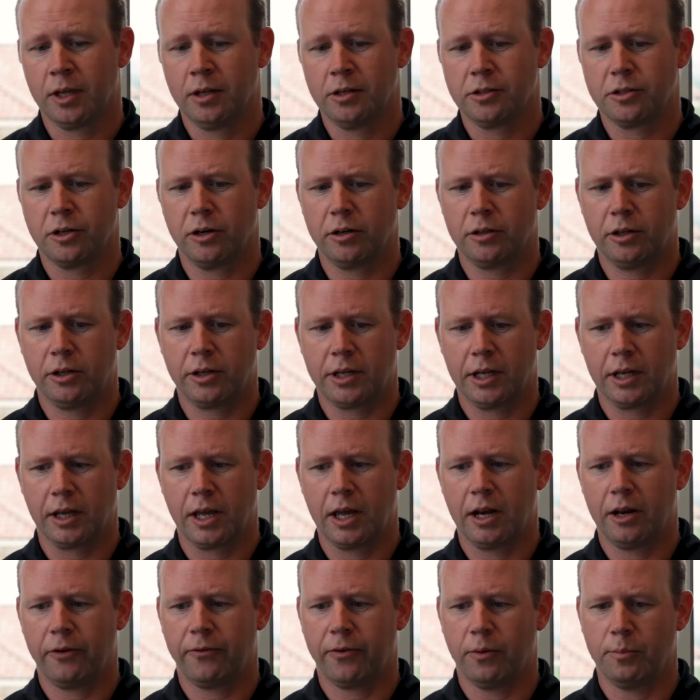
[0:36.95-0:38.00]
start looking
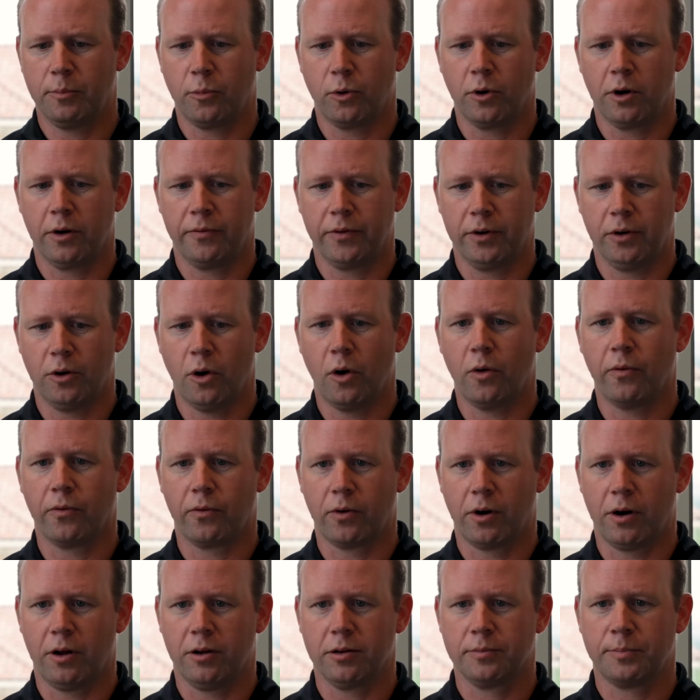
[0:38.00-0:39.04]
at it from more of an
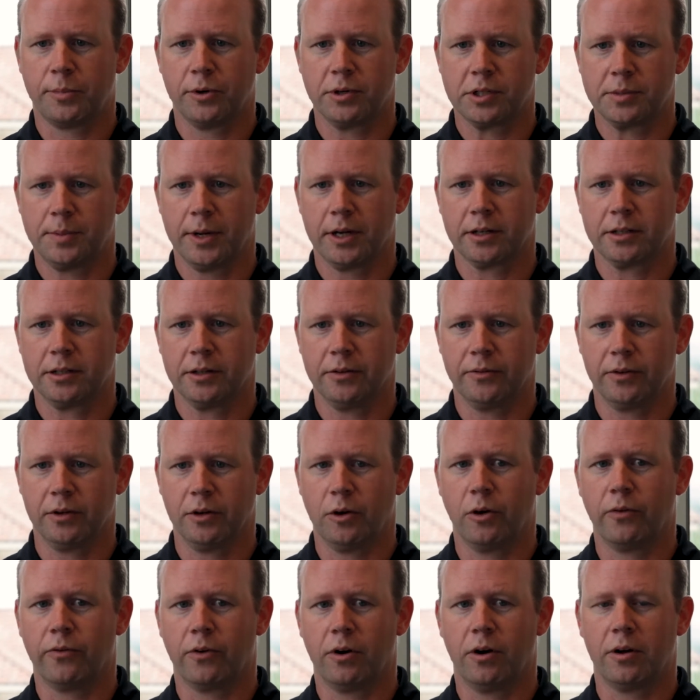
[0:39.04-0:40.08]
overall perspective,
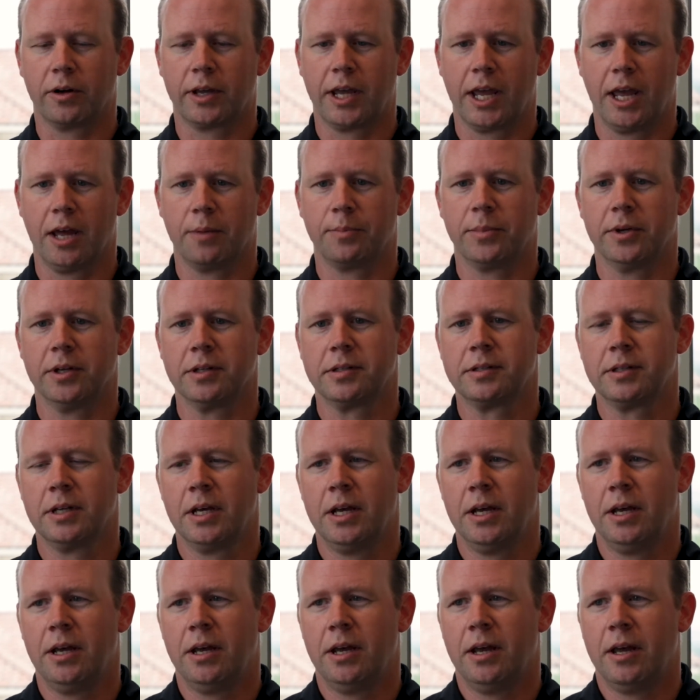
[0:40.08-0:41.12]
an overall campus.
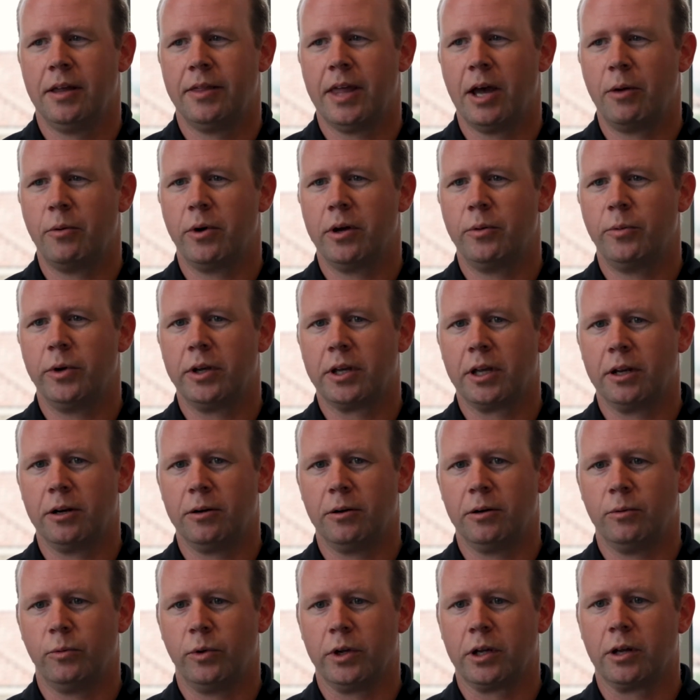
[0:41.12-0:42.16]
That way we
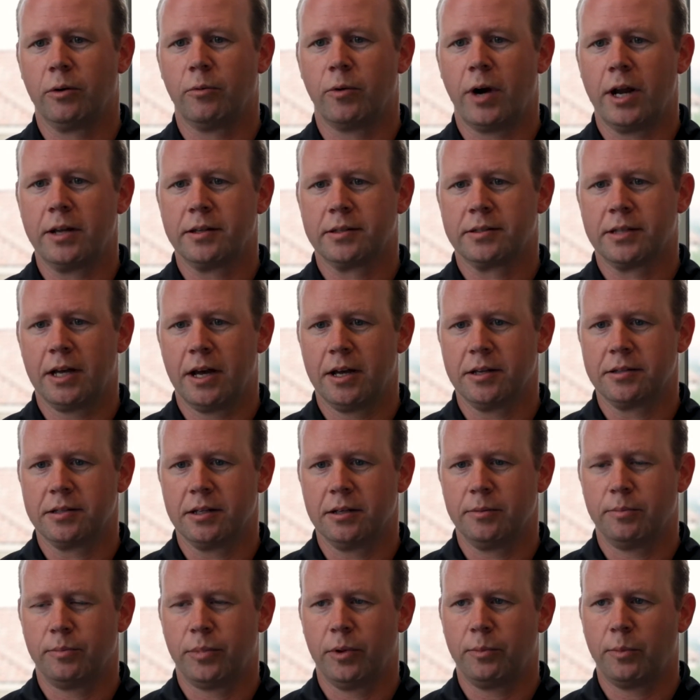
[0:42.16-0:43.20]
can right size
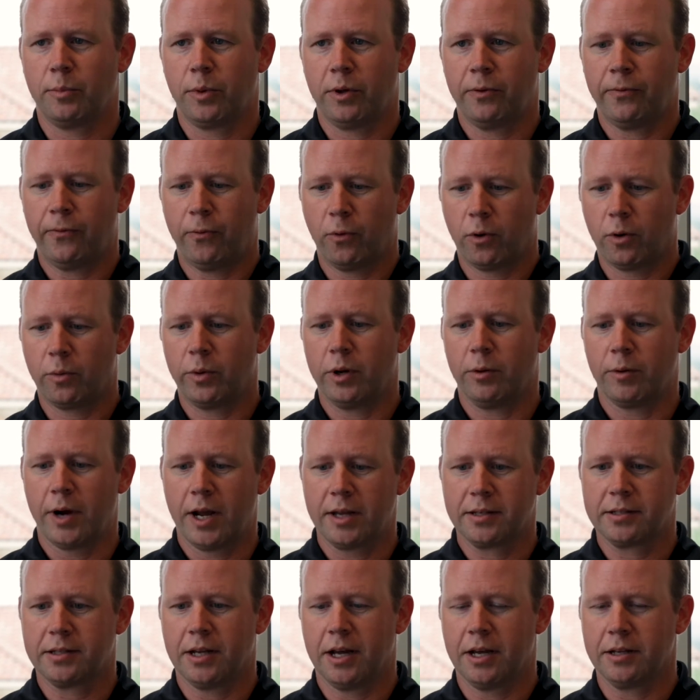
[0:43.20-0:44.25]
it. But before we
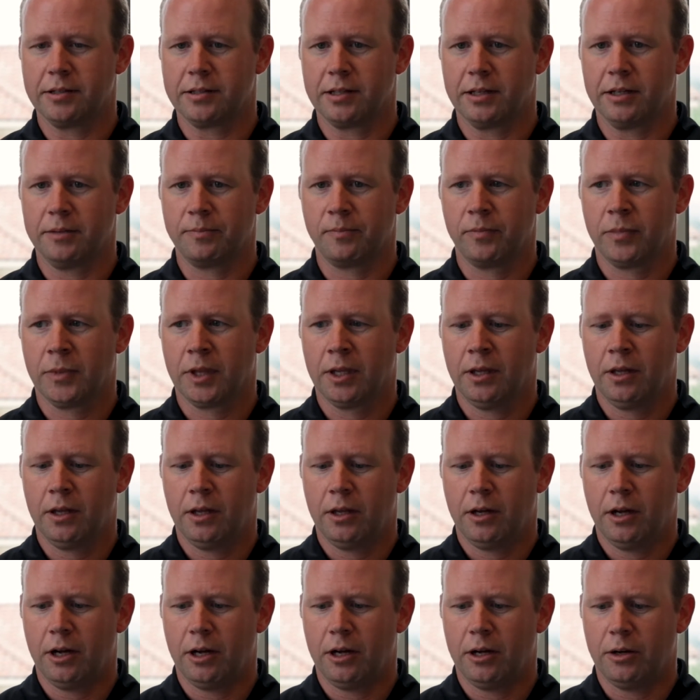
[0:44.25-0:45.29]
right size it,
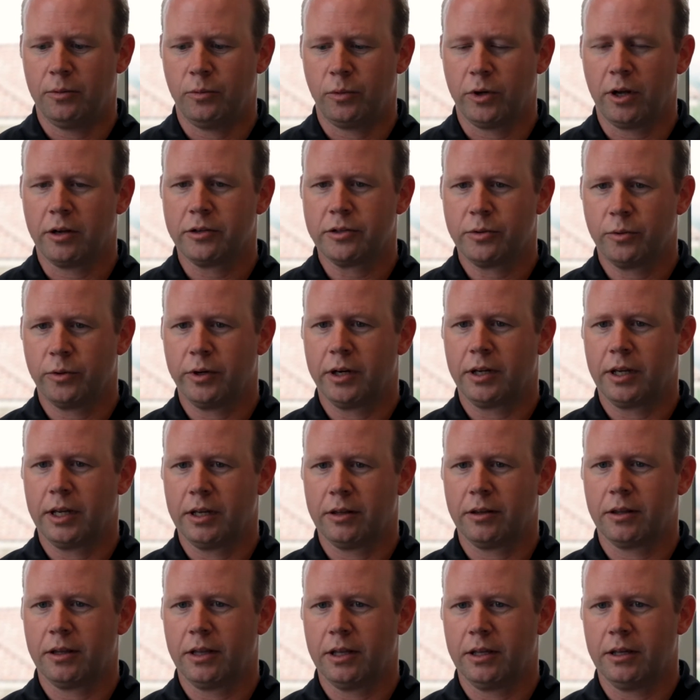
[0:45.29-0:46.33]
we also want to
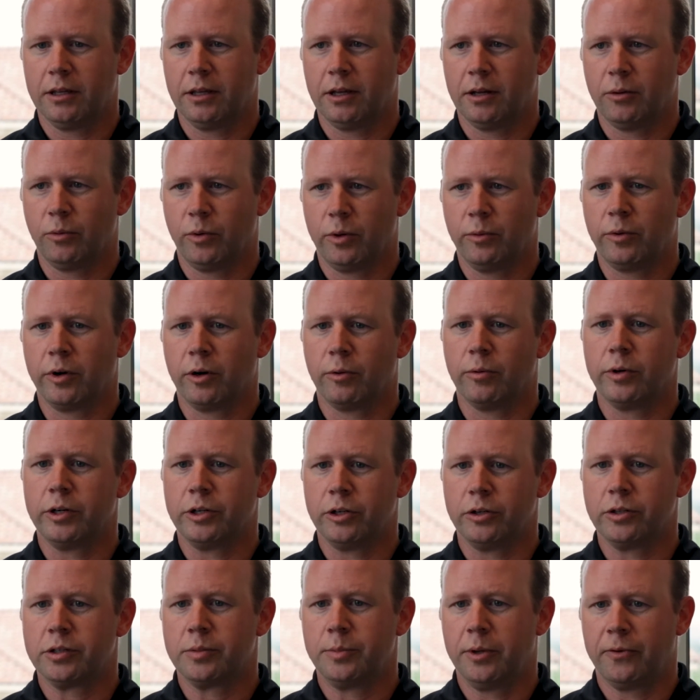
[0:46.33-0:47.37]
get we want to
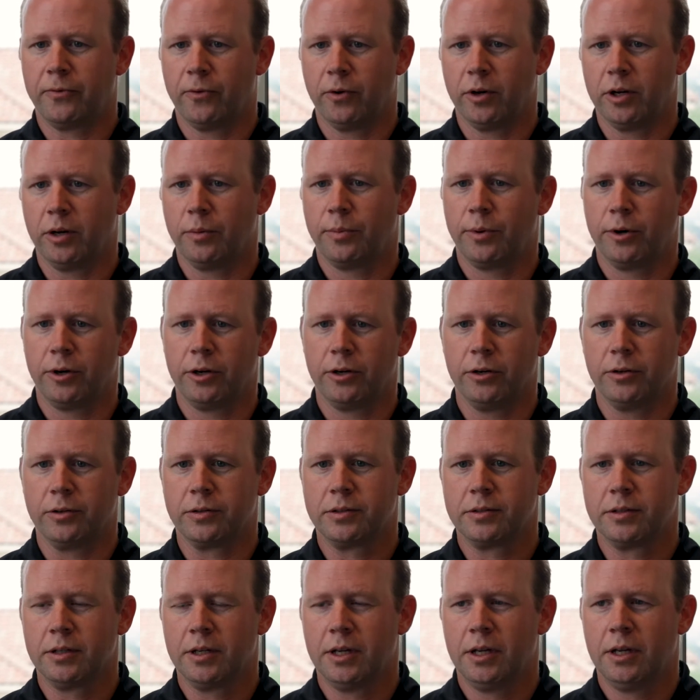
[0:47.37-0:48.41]
reduce before you
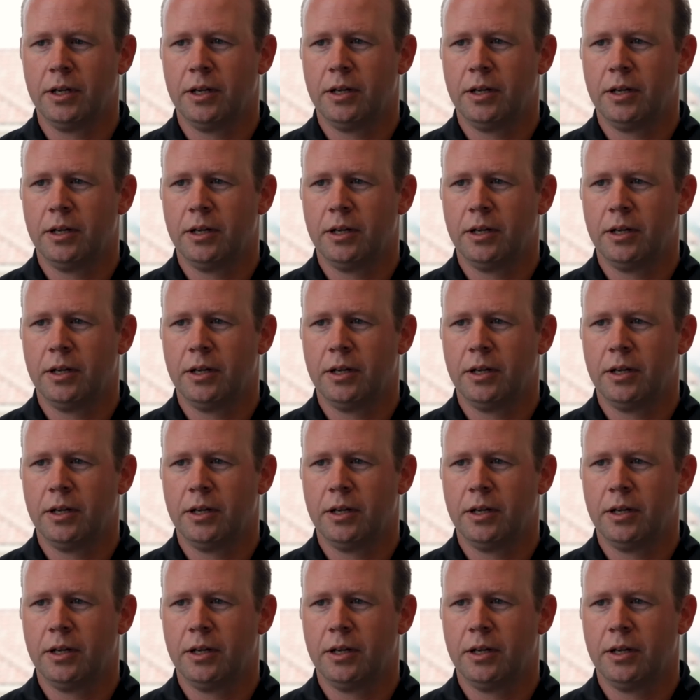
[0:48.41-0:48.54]
produce.